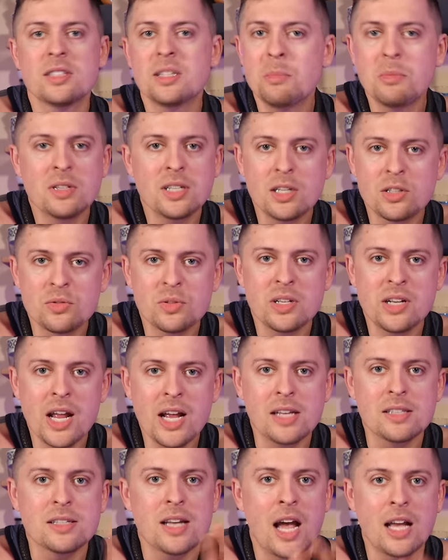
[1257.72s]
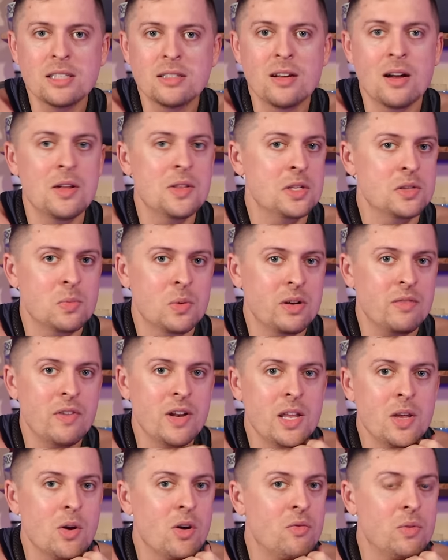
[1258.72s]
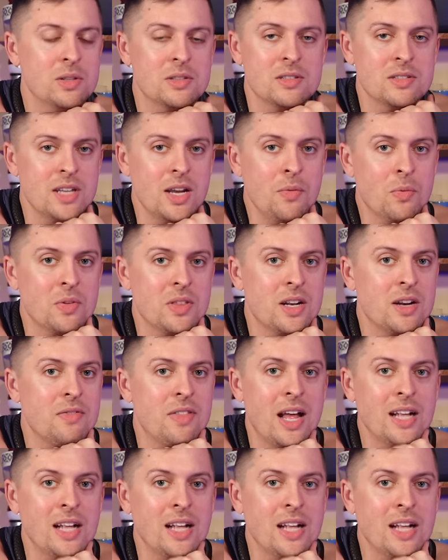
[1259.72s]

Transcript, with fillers: your semen tastes really nice. I saw in this one video of What's a Safer that